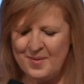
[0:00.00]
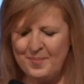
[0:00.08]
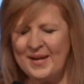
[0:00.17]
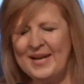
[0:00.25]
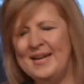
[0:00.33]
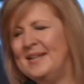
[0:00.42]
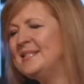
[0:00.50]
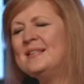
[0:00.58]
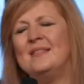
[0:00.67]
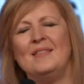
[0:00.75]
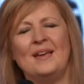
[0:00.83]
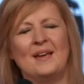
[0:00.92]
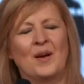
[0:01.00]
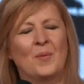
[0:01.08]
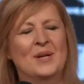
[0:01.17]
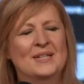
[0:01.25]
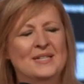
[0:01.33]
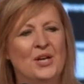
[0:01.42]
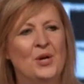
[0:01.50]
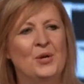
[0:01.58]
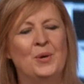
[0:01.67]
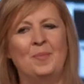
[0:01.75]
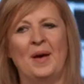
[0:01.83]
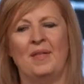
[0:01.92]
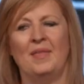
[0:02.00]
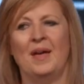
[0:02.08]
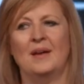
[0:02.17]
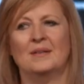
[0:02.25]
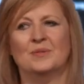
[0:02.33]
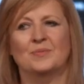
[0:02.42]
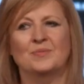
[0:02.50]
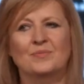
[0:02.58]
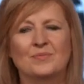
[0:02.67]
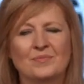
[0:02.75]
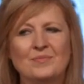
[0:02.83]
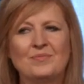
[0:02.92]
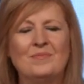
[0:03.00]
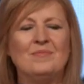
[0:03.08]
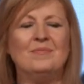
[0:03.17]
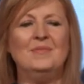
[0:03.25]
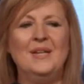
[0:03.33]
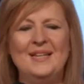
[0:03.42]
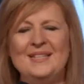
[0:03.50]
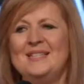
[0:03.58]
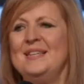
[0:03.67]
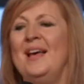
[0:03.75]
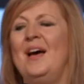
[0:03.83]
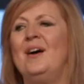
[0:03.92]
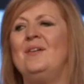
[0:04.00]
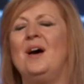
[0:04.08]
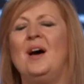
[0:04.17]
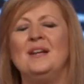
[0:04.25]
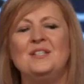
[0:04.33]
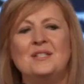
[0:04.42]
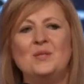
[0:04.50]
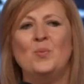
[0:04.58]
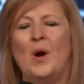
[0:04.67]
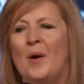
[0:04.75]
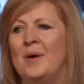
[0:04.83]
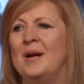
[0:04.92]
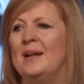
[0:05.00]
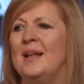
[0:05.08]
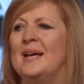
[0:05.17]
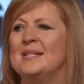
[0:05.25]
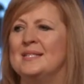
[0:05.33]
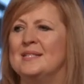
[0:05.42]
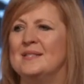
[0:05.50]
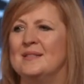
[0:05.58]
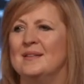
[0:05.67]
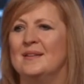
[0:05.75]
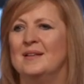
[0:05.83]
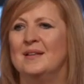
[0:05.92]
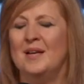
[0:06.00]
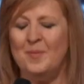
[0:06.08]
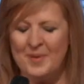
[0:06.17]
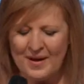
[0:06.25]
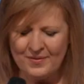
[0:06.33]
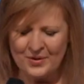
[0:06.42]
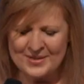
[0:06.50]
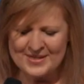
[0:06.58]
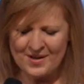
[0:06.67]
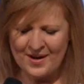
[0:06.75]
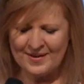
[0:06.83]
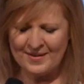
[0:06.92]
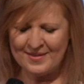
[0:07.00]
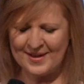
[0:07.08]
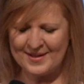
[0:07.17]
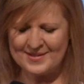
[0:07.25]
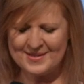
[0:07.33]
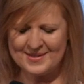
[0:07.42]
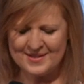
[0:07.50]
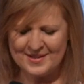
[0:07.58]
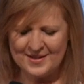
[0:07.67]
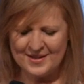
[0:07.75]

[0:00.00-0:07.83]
But here's the thing I want to tell you about that is now I just worry less about those kind of things.